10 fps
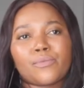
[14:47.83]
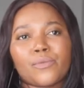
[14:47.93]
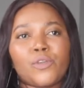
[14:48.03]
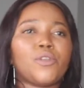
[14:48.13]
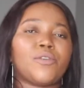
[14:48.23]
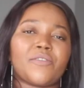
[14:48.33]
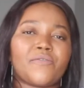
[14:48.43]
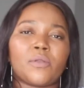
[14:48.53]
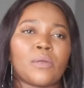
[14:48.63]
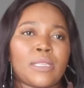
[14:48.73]

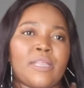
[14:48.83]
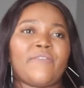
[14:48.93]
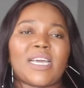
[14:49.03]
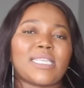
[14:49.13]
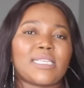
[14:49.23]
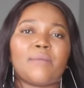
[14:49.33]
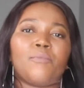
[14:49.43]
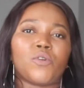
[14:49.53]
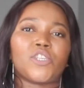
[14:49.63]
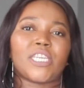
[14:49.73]
the fact that
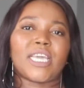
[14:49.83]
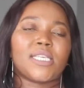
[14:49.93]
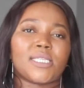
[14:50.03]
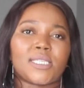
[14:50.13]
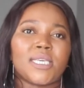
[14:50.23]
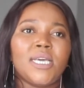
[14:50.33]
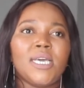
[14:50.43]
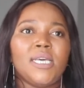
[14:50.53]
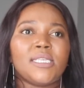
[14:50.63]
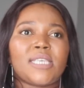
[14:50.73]
abortion is
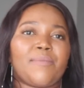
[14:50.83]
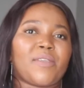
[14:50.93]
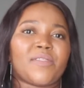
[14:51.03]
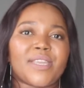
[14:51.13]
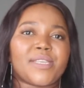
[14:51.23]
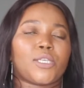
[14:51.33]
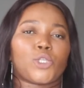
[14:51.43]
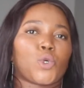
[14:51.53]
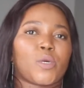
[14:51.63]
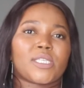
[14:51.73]
something that is a
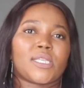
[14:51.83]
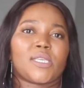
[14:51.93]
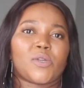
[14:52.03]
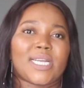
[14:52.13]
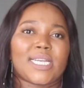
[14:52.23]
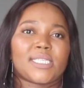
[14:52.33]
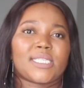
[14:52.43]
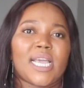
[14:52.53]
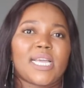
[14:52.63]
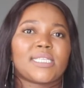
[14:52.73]
choice in the United
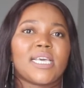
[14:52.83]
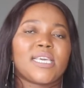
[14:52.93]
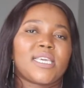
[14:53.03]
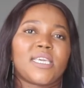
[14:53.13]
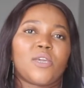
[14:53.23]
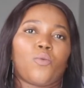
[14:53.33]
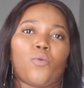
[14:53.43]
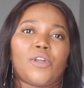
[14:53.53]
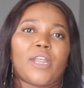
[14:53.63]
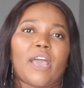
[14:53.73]
States, he
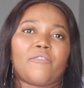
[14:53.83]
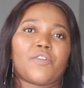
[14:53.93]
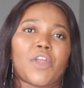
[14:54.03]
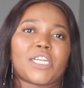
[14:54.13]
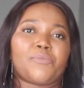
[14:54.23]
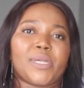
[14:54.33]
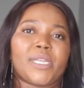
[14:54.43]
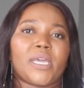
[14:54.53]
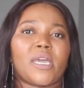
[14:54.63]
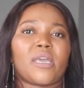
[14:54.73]
would have not been
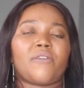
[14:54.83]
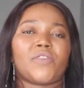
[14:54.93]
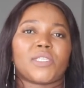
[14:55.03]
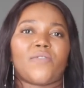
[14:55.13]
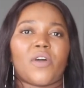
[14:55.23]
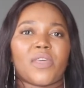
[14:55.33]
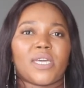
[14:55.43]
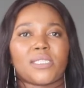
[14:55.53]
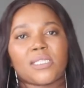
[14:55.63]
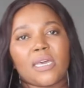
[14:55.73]
here if his father
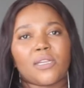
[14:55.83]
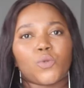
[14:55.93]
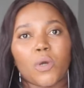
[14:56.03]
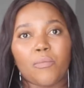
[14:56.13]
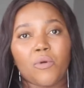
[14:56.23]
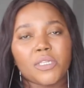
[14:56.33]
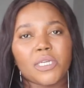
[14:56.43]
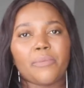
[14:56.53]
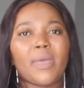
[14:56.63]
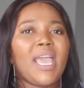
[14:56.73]
had decided to abort
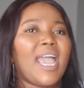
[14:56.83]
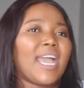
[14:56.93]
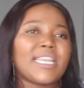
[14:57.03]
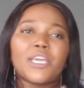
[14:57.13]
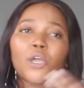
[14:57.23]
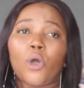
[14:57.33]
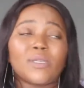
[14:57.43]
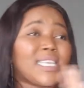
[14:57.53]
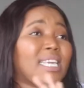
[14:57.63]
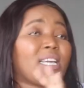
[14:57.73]
him. And he
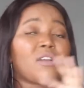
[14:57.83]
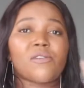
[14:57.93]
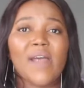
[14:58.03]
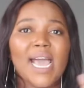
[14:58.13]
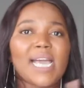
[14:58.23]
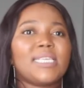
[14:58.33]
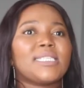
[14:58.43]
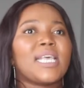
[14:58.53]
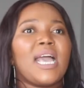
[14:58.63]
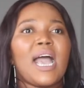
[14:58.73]
goes and he
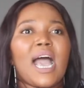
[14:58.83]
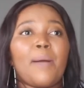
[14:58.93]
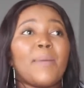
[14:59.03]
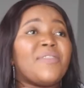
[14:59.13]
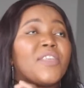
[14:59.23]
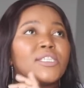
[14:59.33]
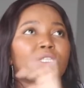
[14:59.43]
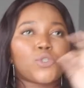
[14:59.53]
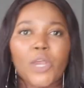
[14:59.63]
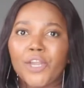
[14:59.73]
cries, and then
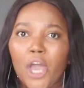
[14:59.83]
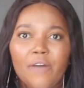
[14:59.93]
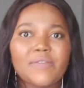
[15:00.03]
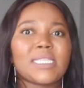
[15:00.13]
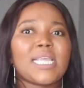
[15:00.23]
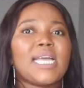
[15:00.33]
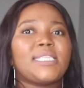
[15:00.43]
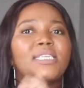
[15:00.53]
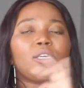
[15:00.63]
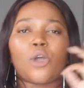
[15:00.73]
straight after
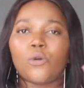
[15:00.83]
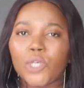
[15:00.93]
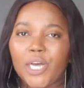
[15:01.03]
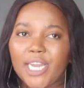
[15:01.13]
that he goes on